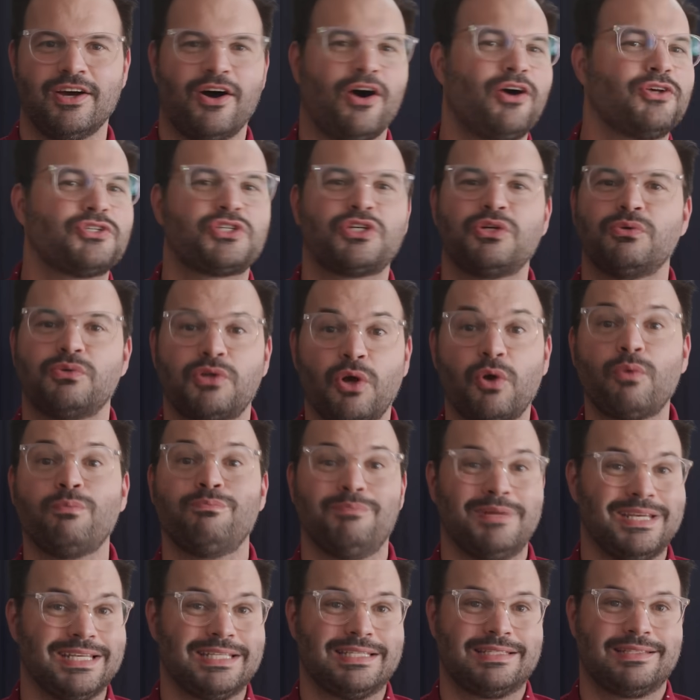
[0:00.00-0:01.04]
Also, you don't
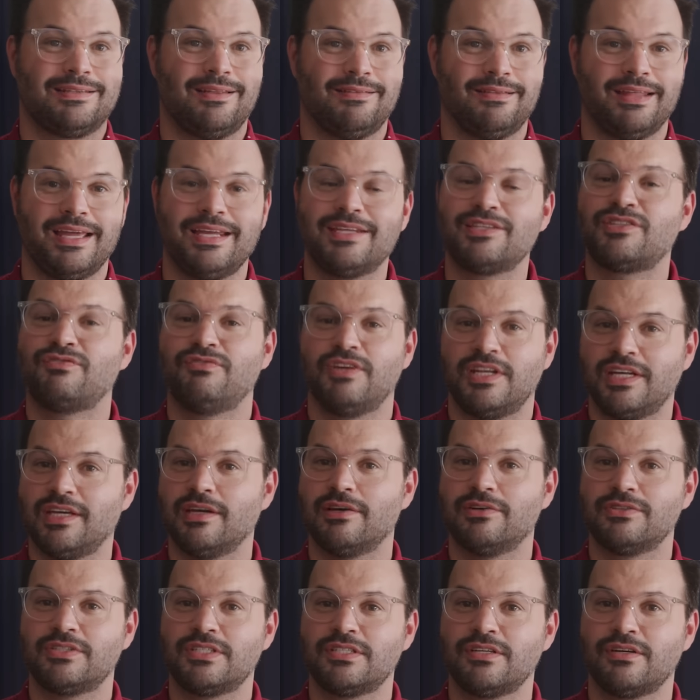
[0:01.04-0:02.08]
miss the latest
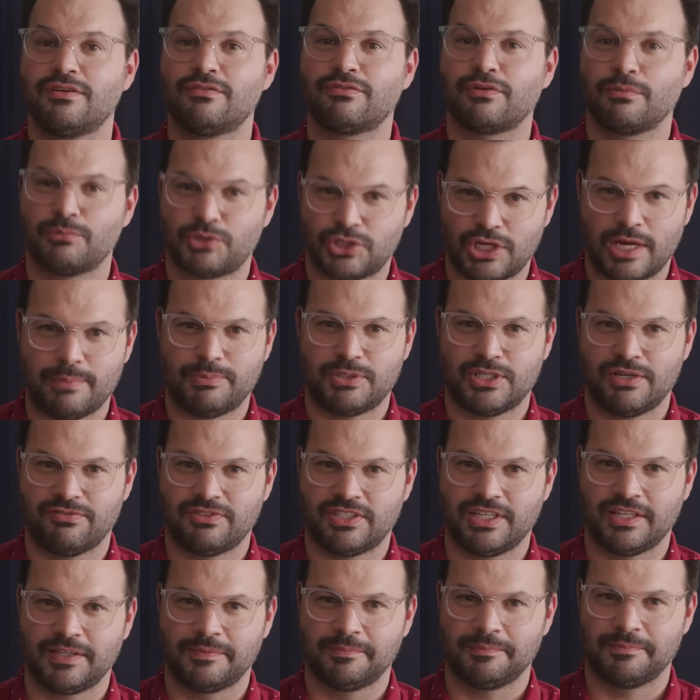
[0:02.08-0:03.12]
videos from Shape
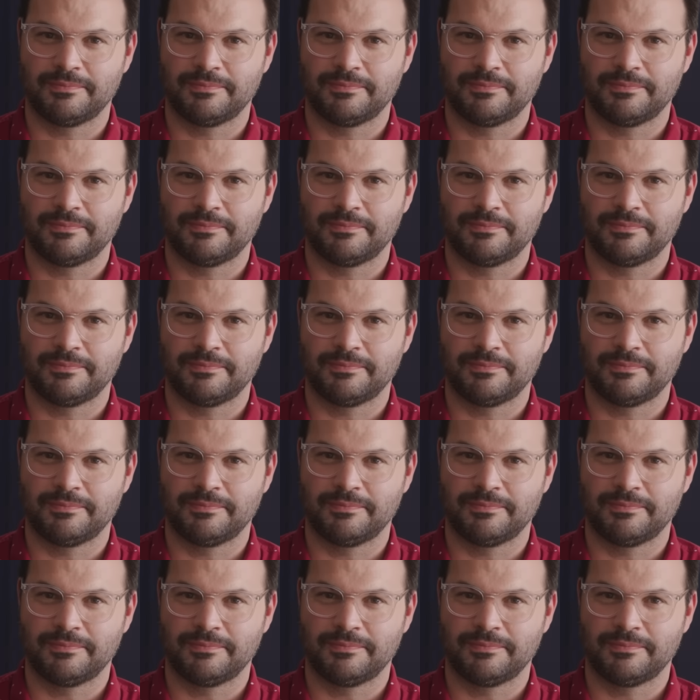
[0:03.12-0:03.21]
Shifting.